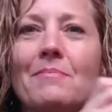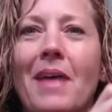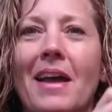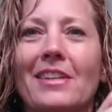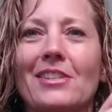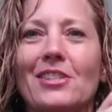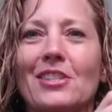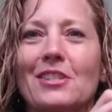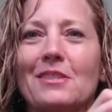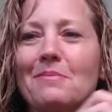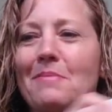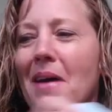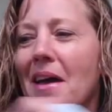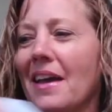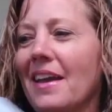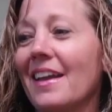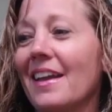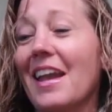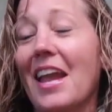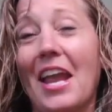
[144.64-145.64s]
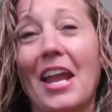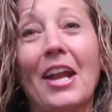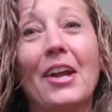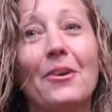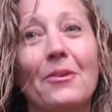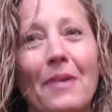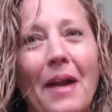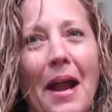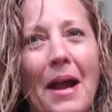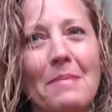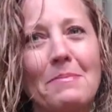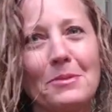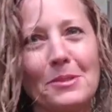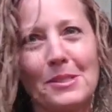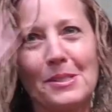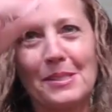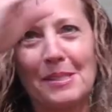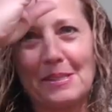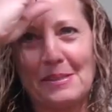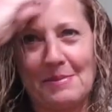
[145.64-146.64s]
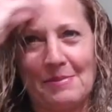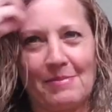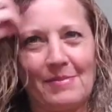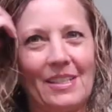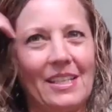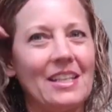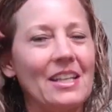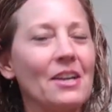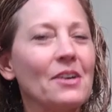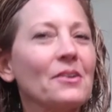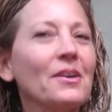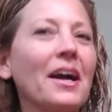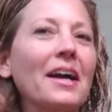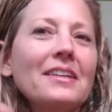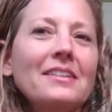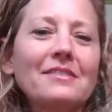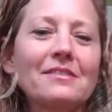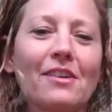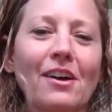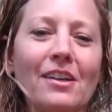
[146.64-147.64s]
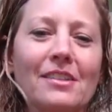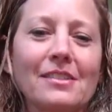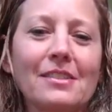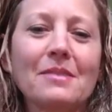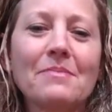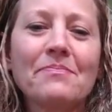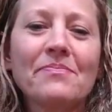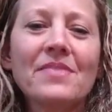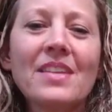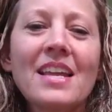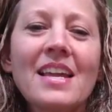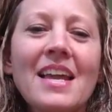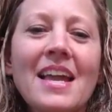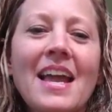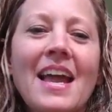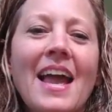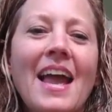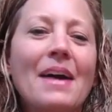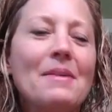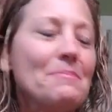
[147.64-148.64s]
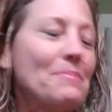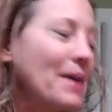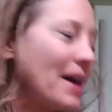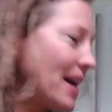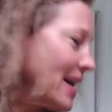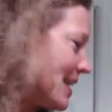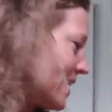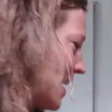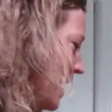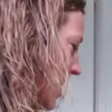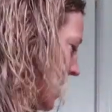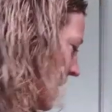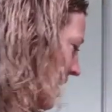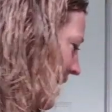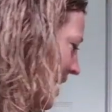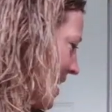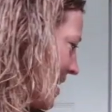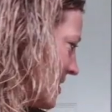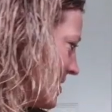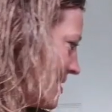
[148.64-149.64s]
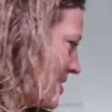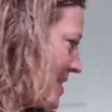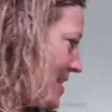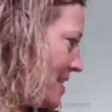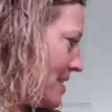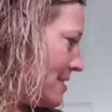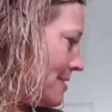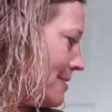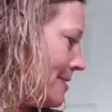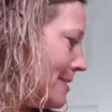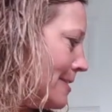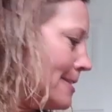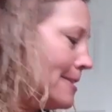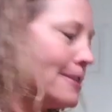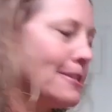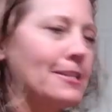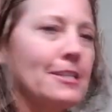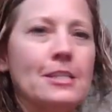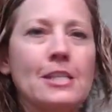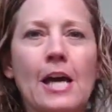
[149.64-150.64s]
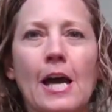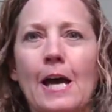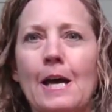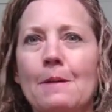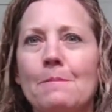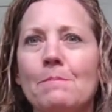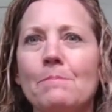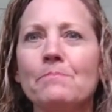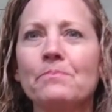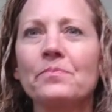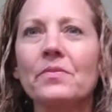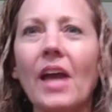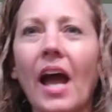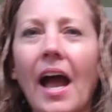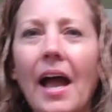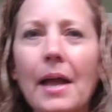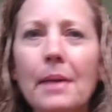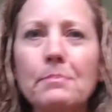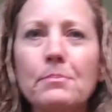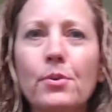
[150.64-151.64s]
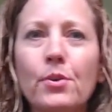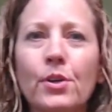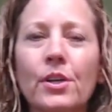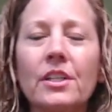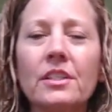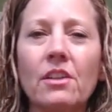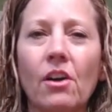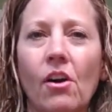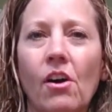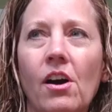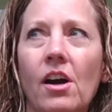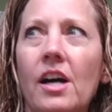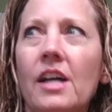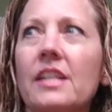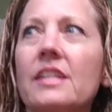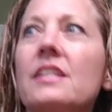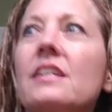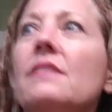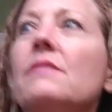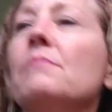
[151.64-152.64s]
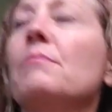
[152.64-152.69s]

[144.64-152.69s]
matches my hair wrap, which is, kind of awesome. But and then I put on